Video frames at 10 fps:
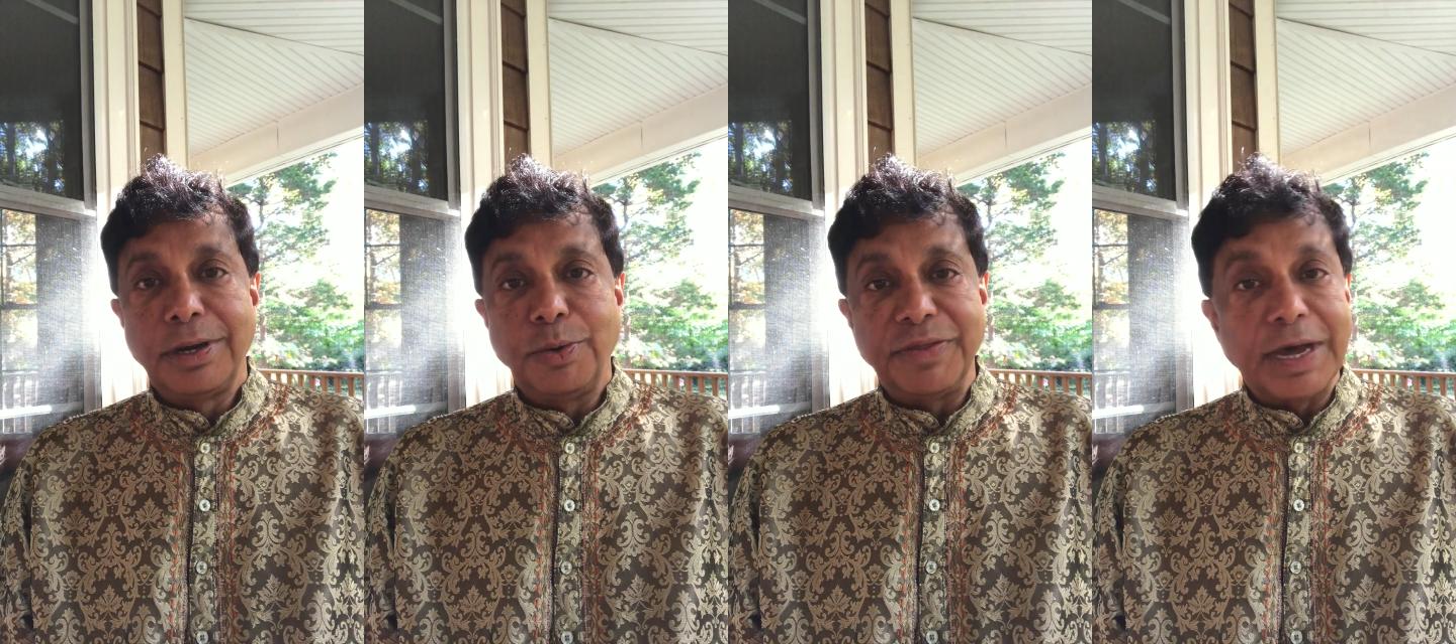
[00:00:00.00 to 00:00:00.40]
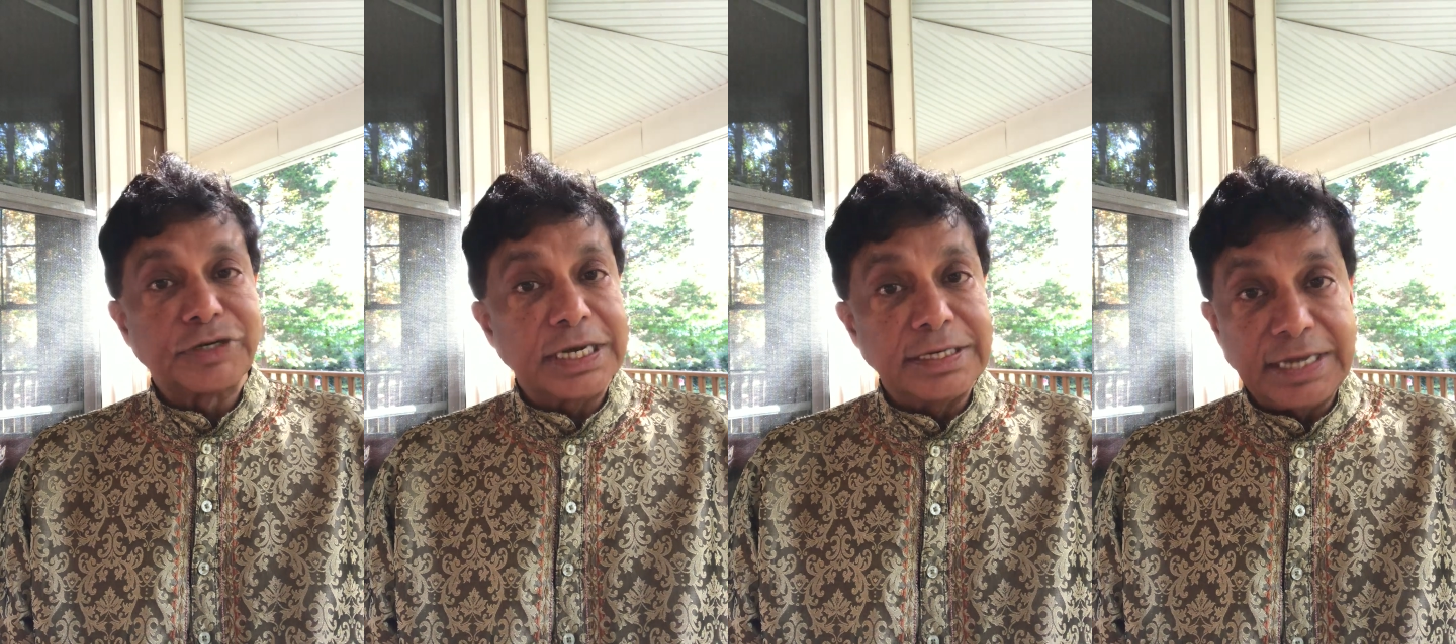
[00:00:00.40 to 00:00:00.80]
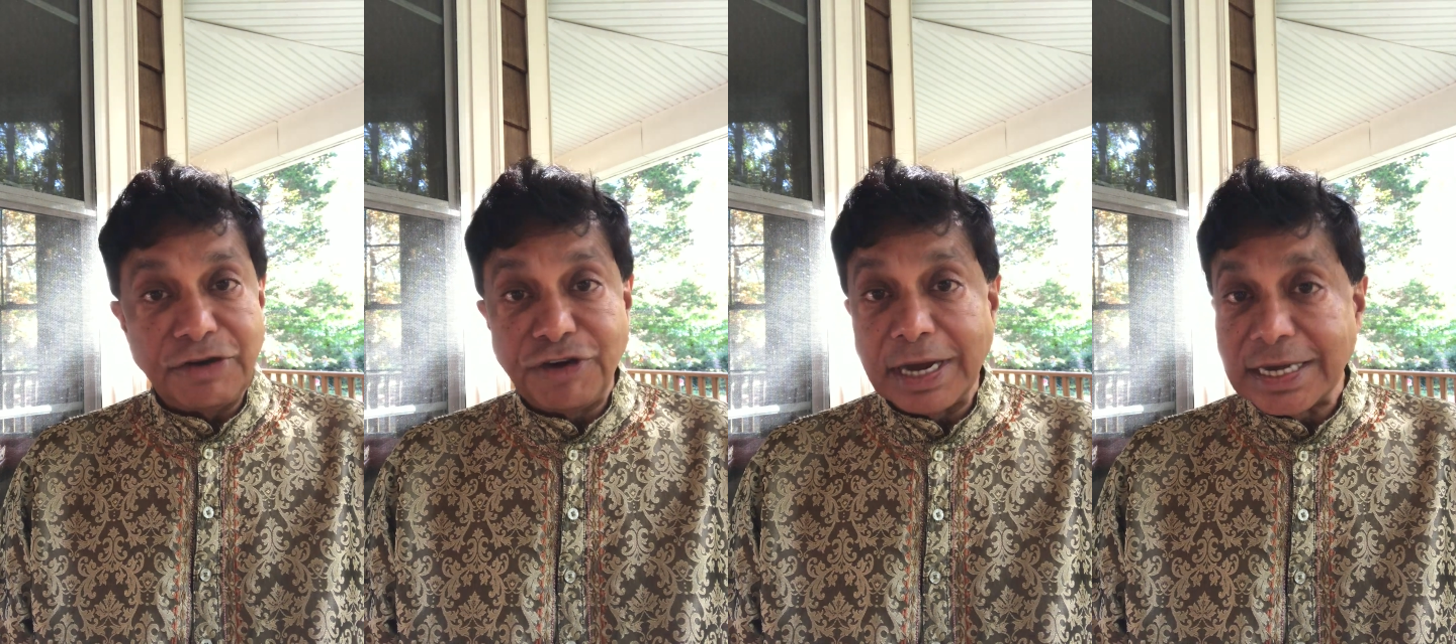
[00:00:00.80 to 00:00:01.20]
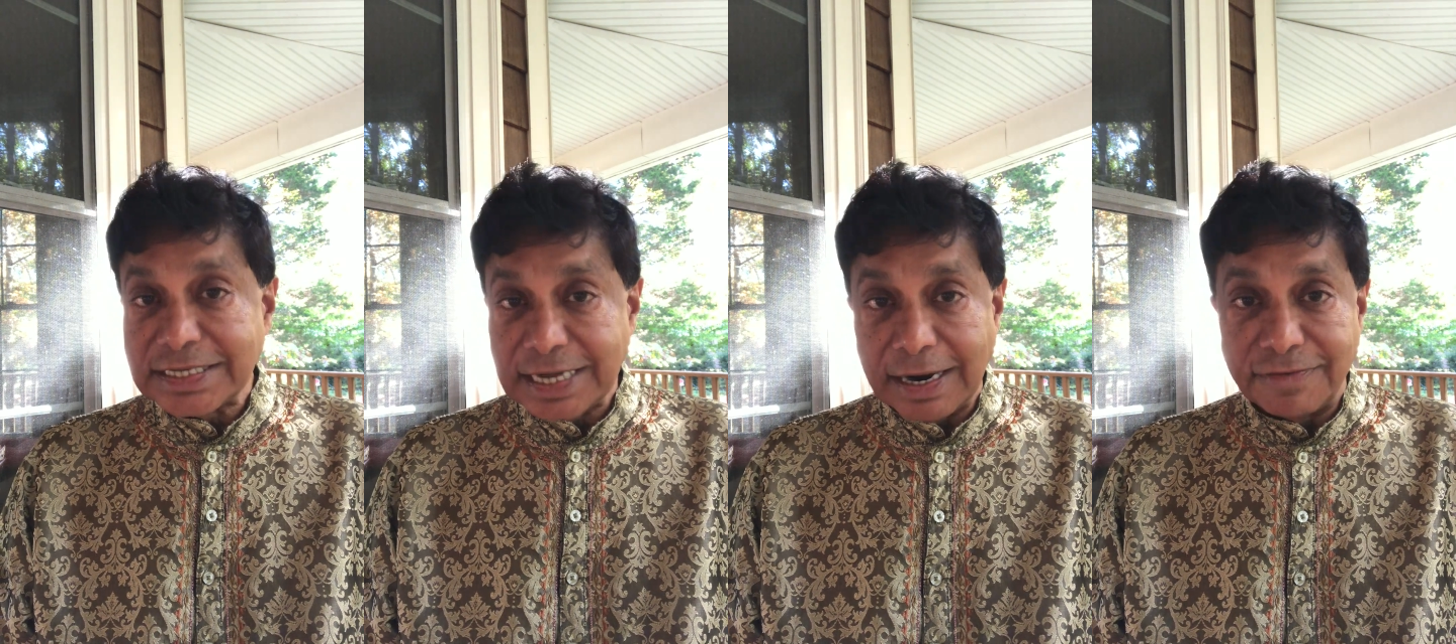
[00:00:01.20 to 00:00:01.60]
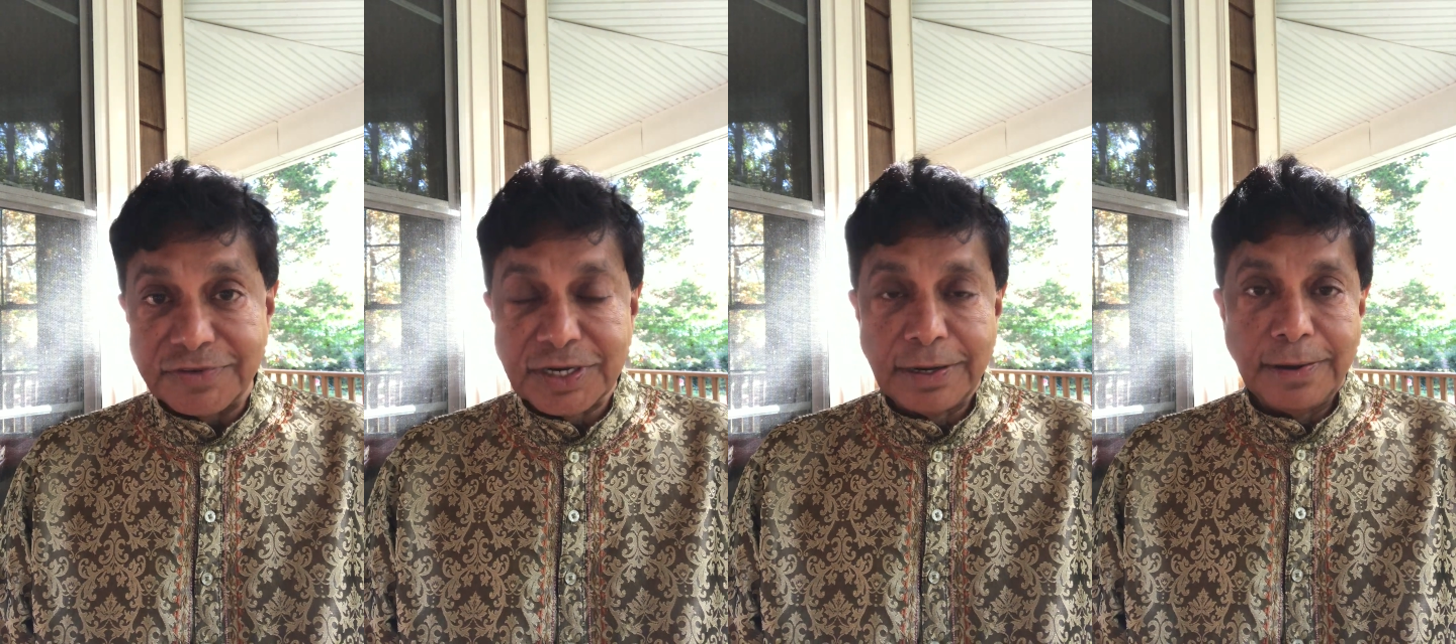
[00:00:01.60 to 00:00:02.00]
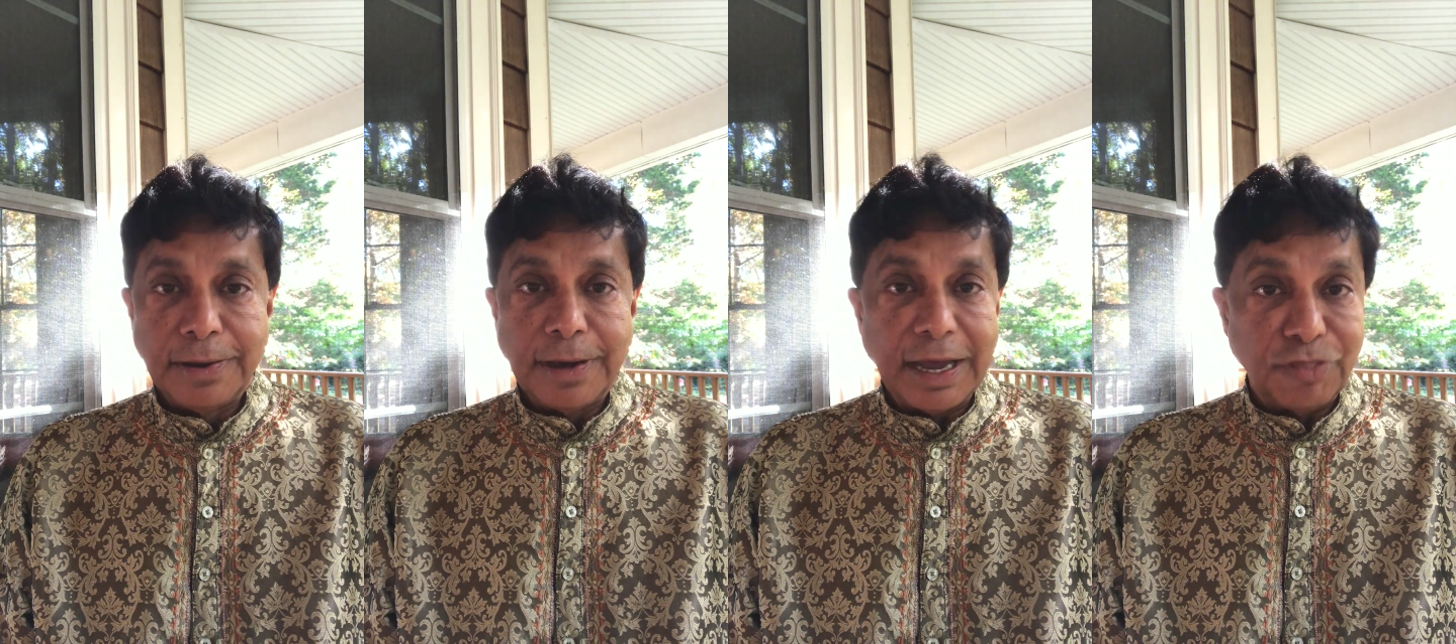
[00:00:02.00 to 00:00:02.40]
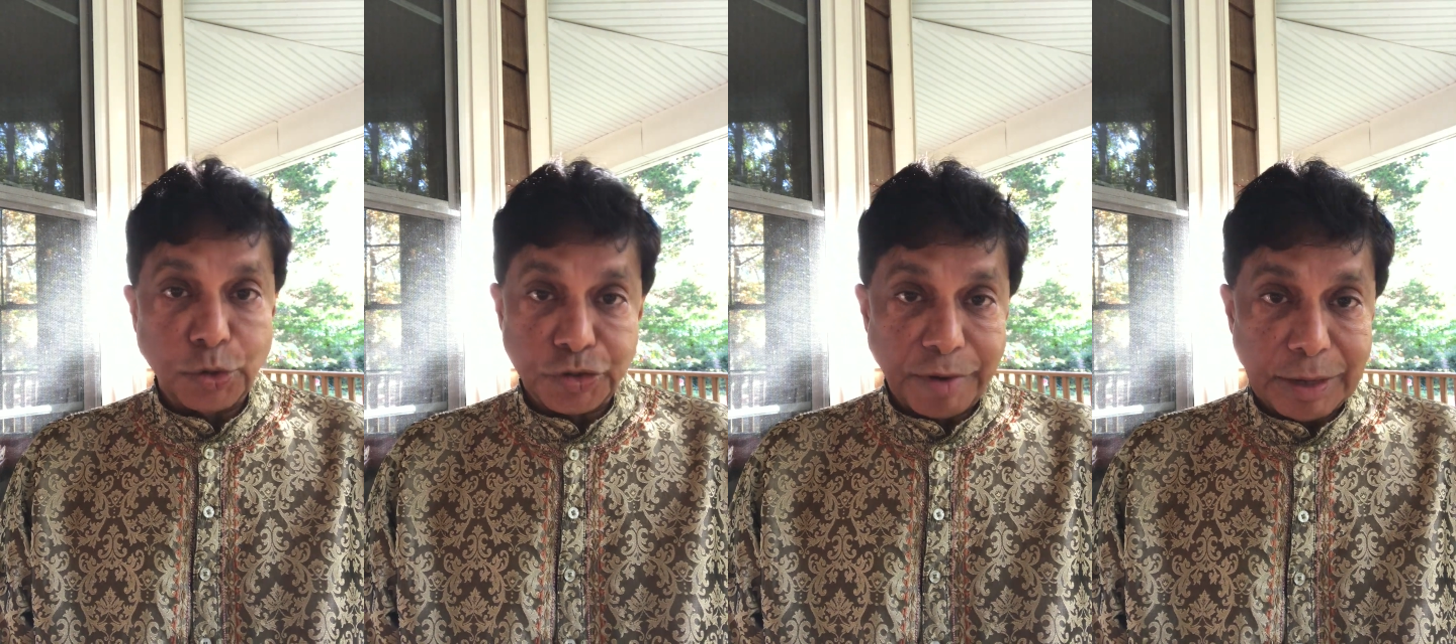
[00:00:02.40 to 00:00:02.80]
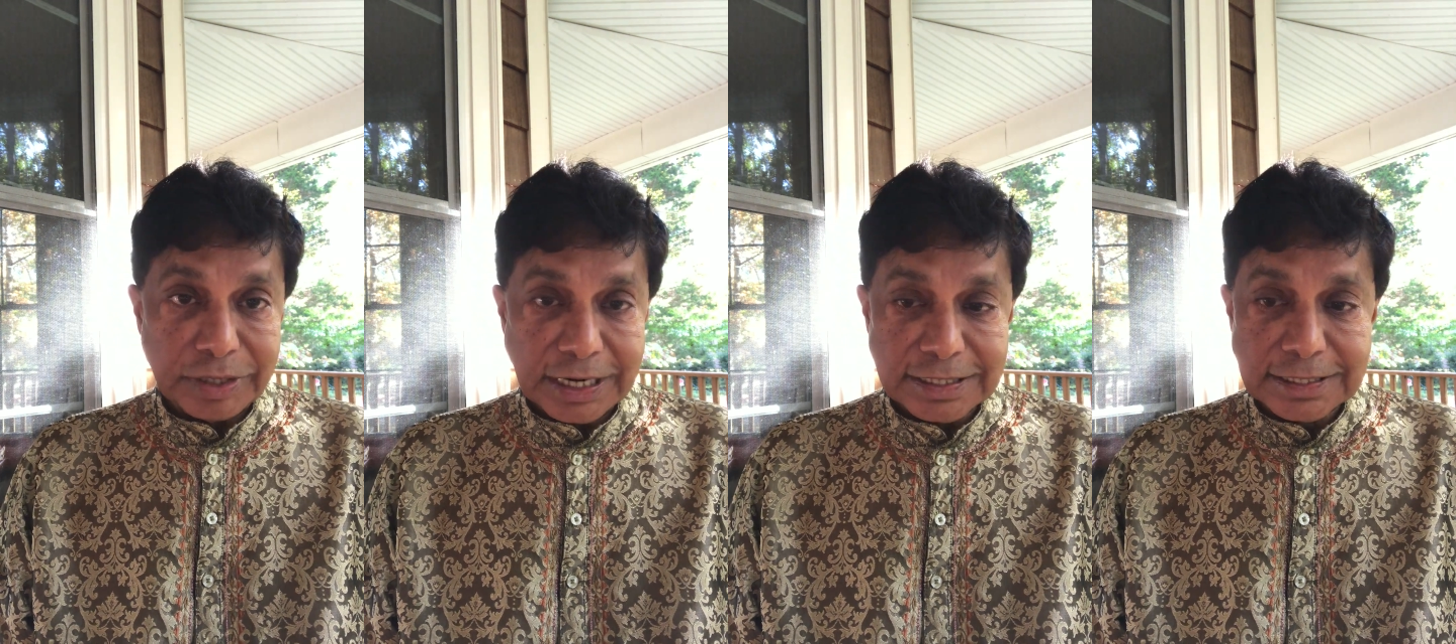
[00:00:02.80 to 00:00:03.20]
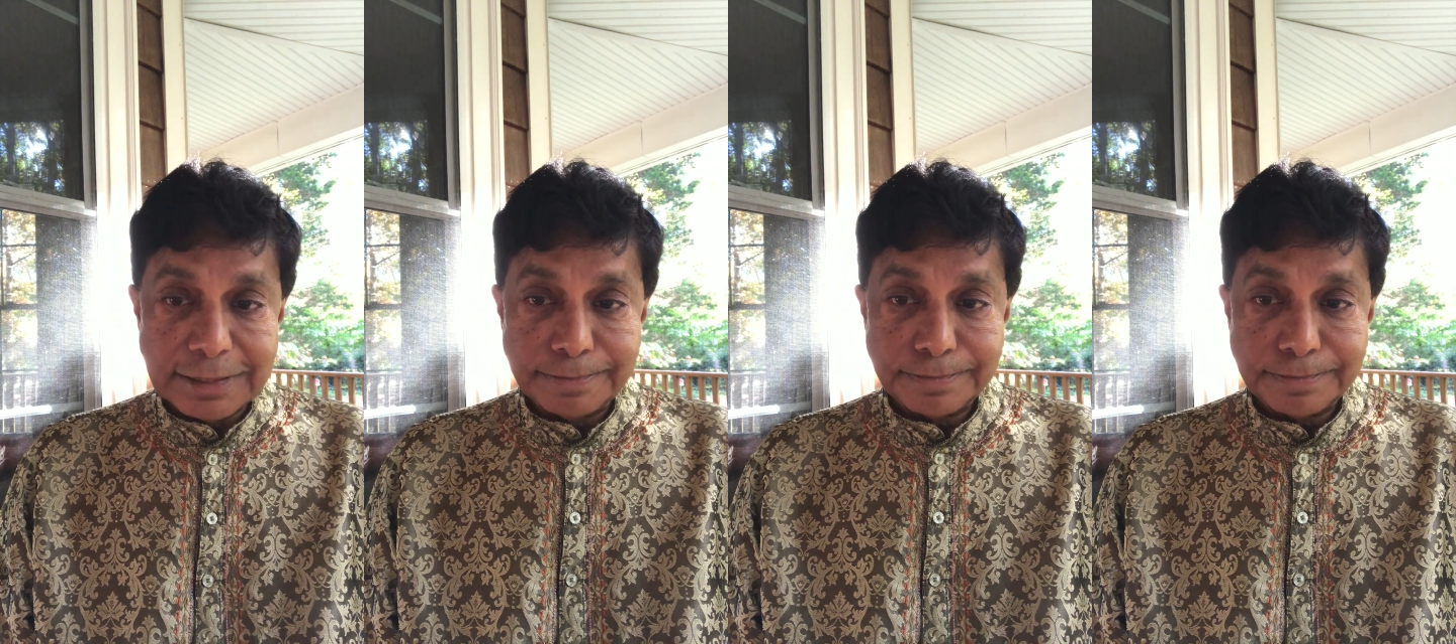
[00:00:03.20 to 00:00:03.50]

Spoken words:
without endangering ourselves and those around us.